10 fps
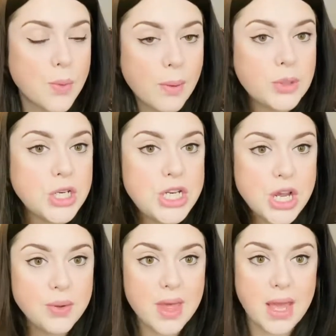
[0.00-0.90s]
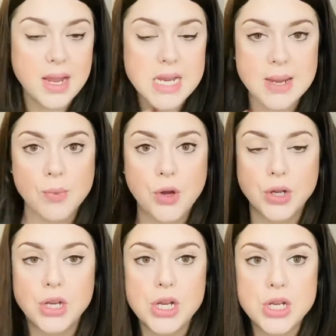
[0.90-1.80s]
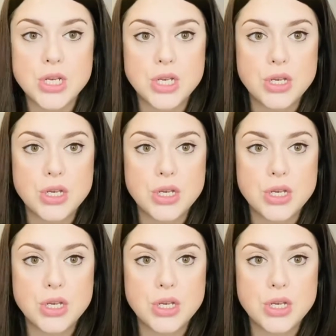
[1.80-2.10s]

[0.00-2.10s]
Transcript: what I'm going to do then is I'm going to